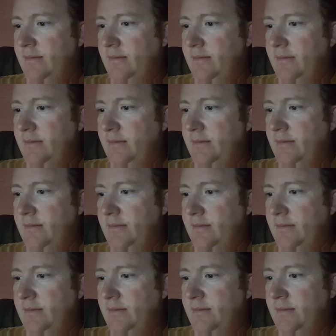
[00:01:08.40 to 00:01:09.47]

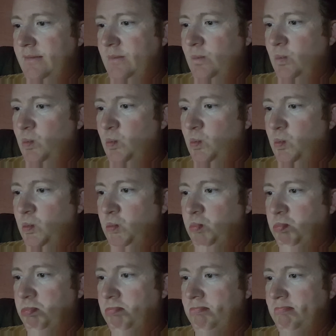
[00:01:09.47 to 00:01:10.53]

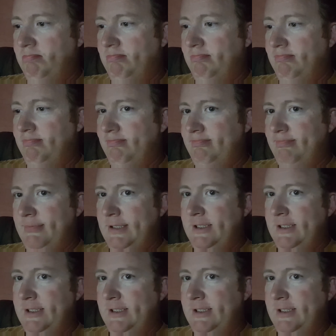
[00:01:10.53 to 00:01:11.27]
(no one is talking)